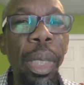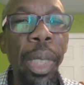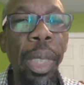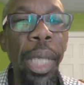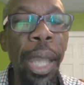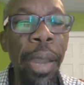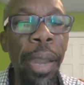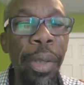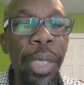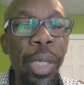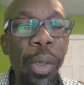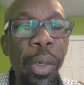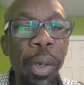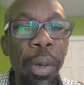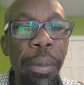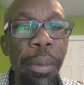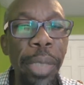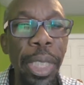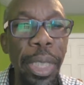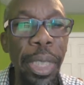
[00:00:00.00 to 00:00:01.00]

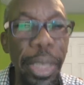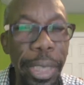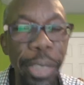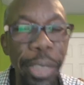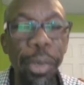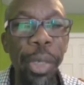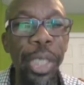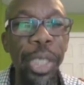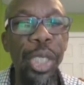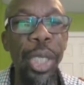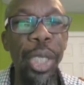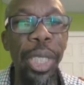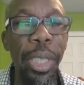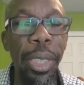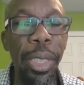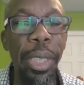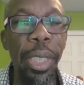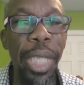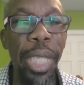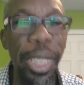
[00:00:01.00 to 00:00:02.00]
Caricom integration.
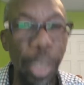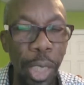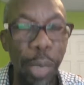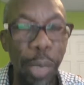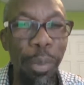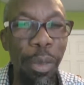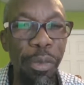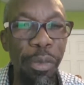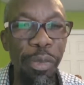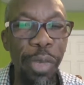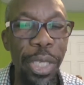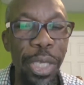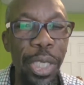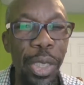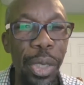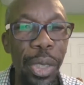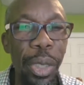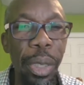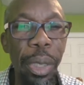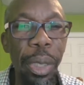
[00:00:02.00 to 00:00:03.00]
Let us
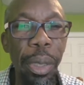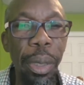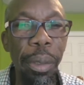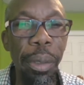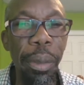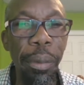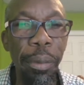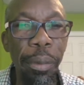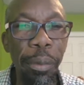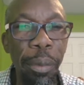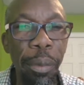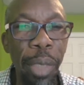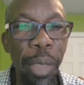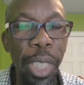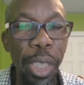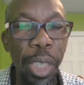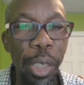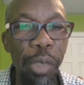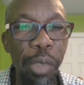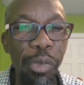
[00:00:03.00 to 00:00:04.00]
face
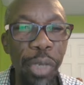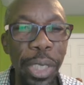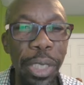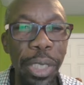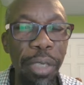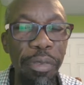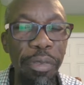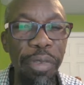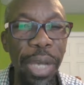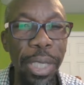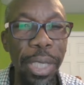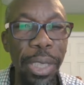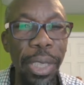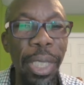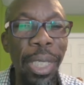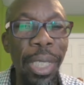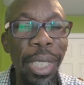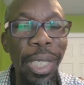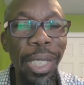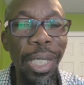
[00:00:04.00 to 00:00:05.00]
the facts.
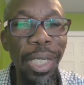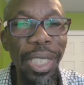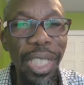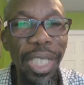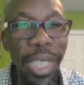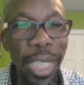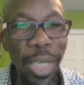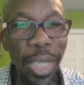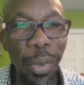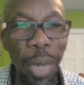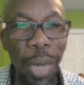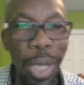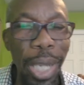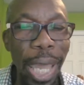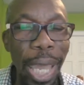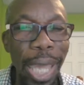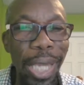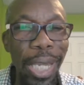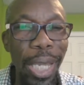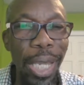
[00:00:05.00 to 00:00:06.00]
The Leeward
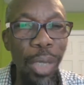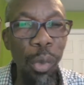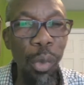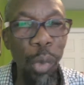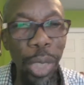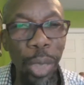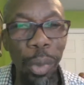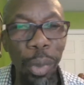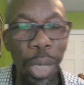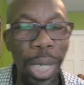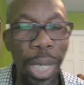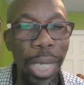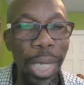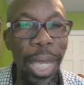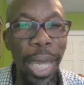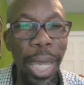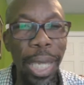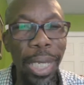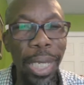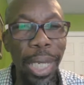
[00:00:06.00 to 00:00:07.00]
Island,
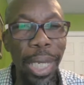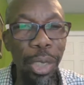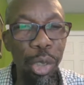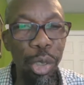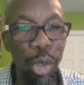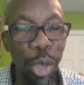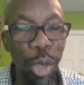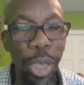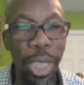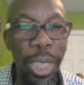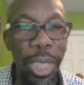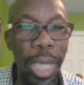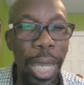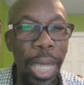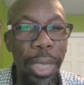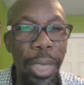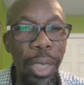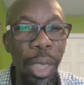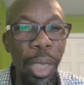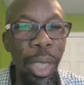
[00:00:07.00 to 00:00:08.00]
Windward Island,
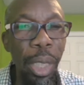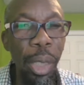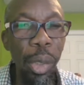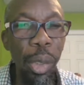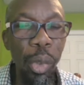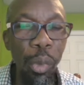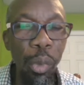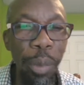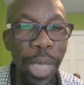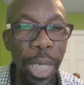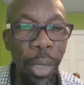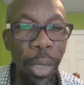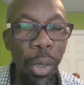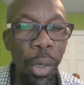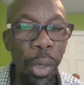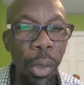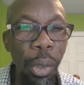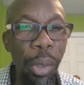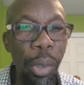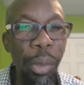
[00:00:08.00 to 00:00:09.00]
Trinidad,
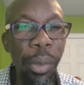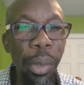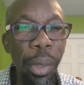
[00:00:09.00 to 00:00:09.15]
Tobago,